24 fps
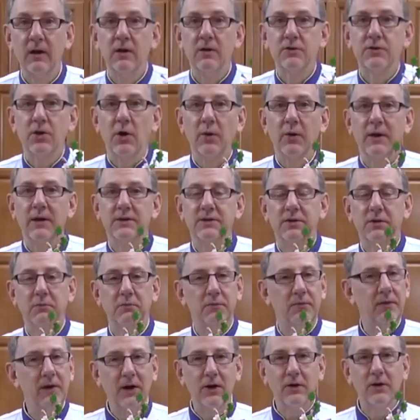So it's a
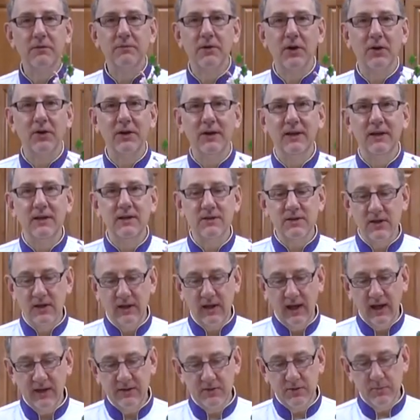very, very easy
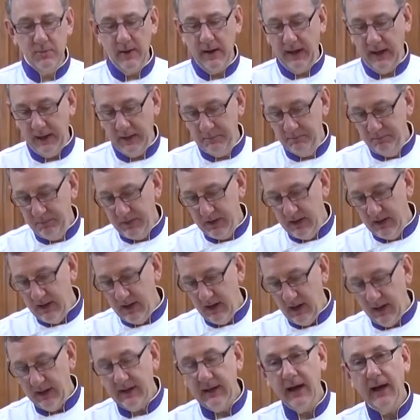cake to make.
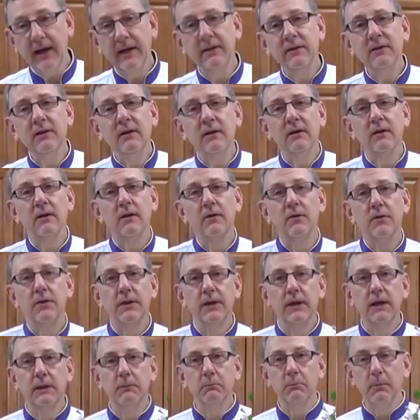Again,
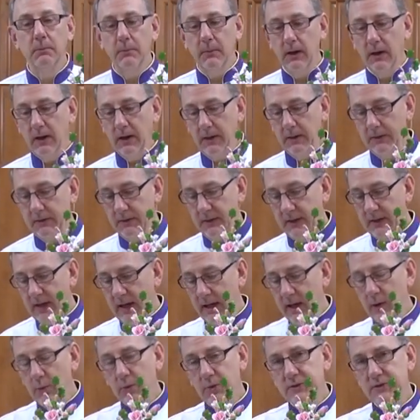the, uh, the
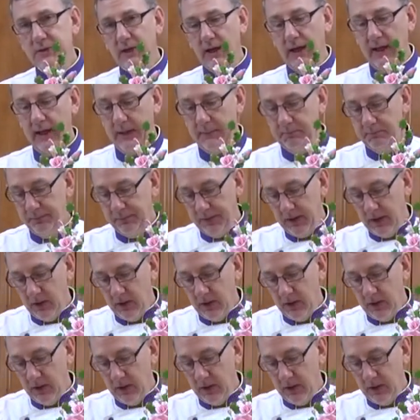cake was a